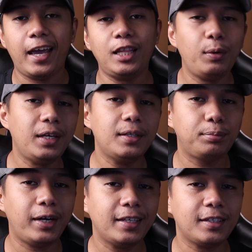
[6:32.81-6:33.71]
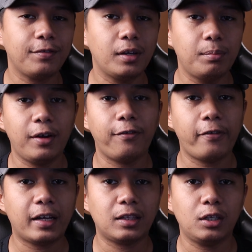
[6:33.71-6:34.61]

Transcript: Anyway, the price of the Mirfak